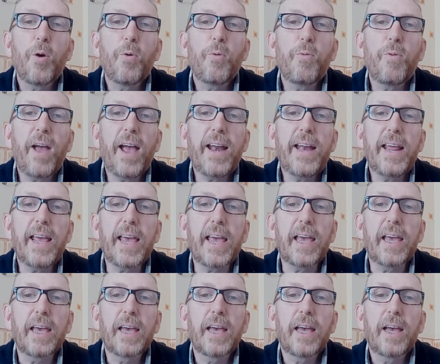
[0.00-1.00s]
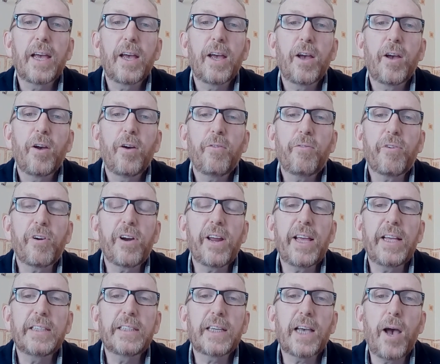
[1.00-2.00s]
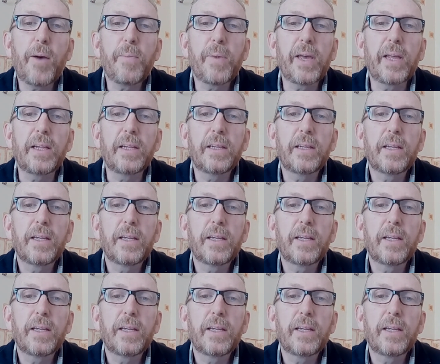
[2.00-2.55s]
ready for his coming.